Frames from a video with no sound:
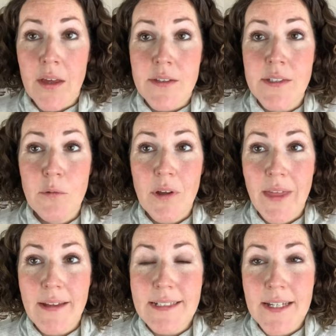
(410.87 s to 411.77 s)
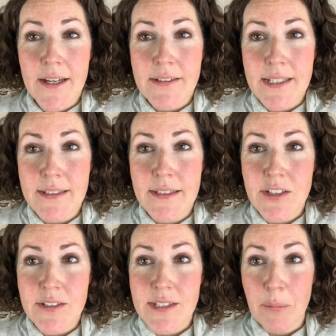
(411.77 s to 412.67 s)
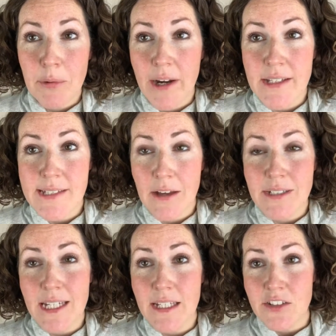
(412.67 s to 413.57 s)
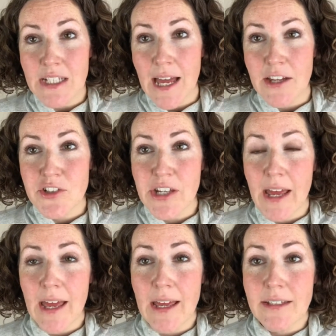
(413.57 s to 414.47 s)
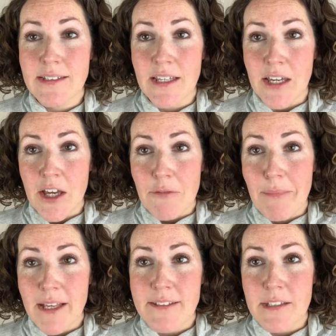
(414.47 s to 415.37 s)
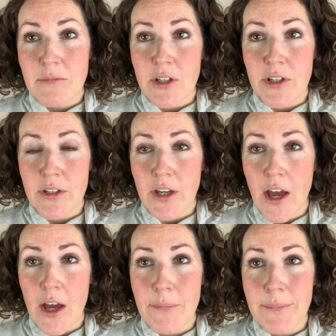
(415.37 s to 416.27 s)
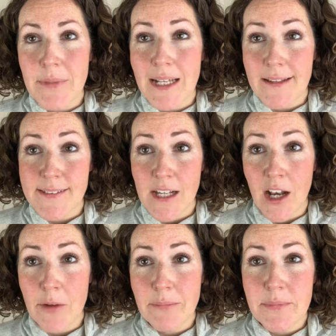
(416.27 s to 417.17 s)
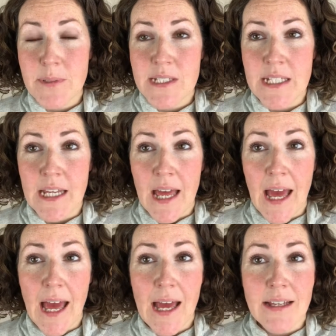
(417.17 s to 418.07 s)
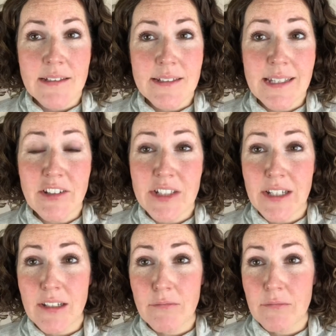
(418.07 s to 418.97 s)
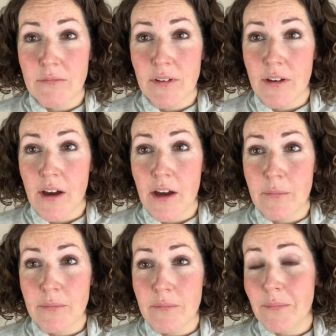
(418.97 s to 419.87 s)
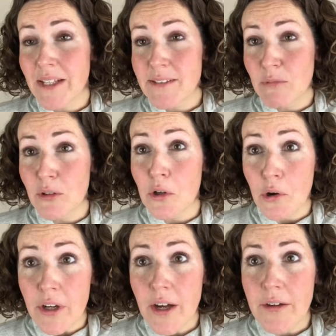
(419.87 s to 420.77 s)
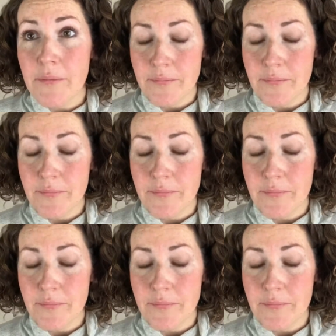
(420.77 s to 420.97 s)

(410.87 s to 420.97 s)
So what that does is it just separates out each lash and makes them look less clumped, and essentially makes them look longer.